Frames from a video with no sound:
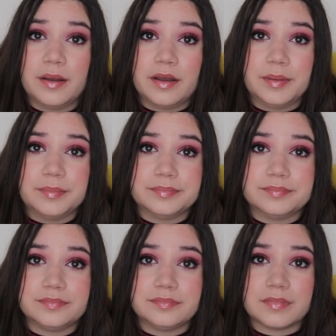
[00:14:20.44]

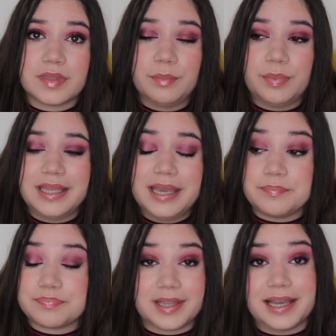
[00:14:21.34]
But yeah,
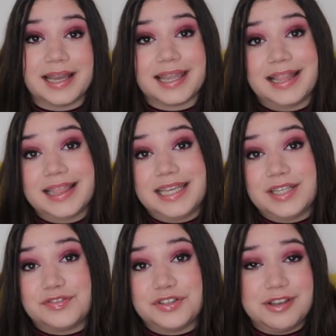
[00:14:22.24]
I can link
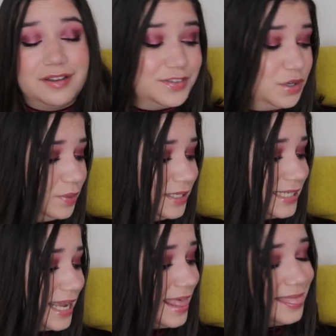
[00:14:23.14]
it for you if you
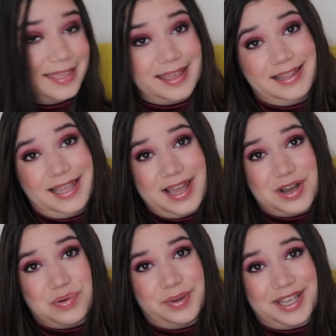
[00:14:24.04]
want. And then
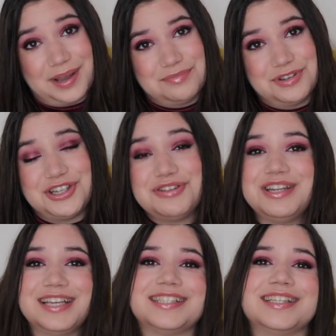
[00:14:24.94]
now we come to
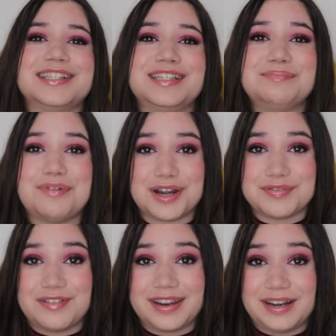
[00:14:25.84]
the exciting part
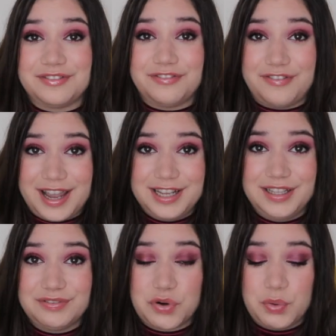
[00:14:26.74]
where we can
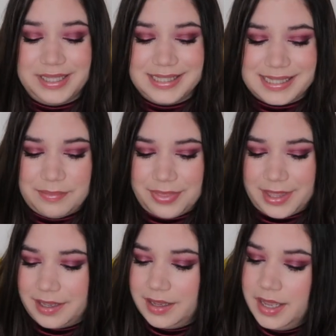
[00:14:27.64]
finally roll in
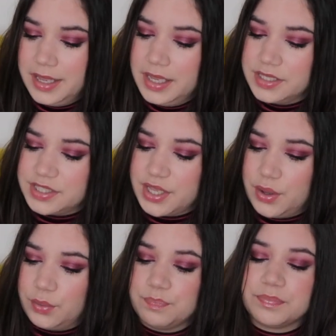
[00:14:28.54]
something.
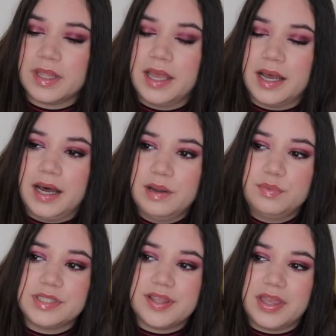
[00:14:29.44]
So I
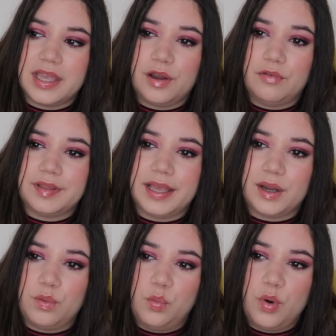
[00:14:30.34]
was thinking of like
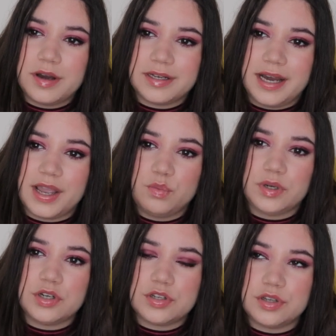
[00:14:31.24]
what I
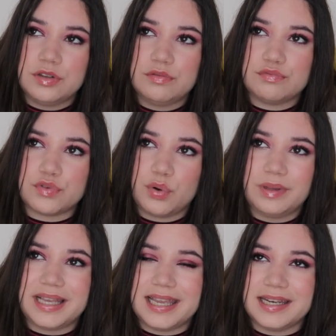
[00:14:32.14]
want to
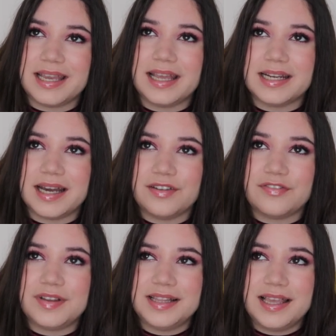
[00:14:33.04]
roll in, and I
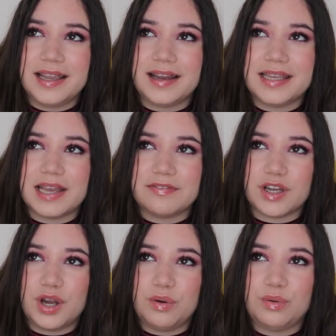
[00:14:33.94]
feel like I have
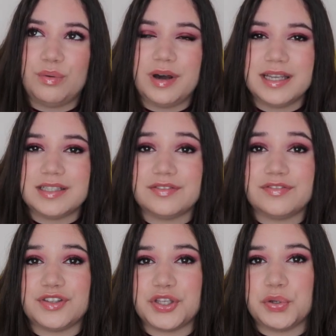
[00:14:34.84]
quite a
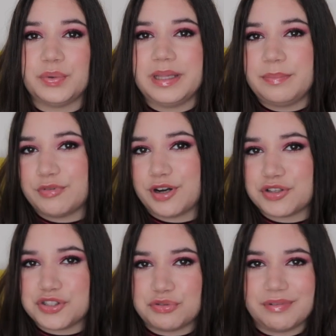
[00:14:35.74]
few lip
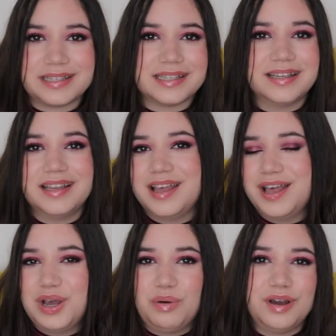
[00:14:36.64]
products already,
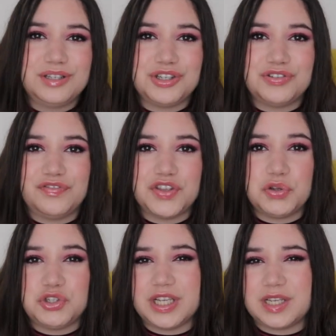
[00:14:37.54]
quite a
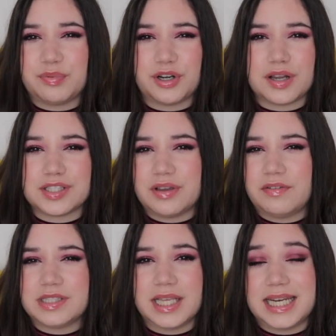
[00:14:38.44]
few cheek products, so I
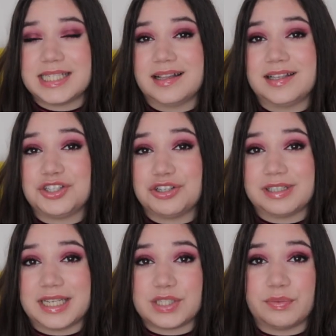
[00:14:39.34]
was not necessarily sure
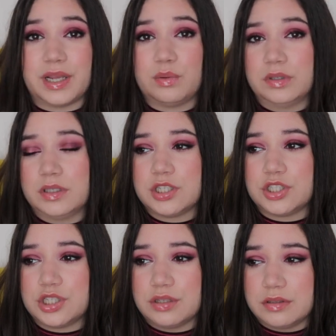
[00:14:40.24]
that that's what I want
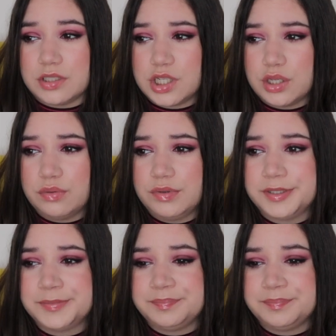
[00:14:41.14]
to do.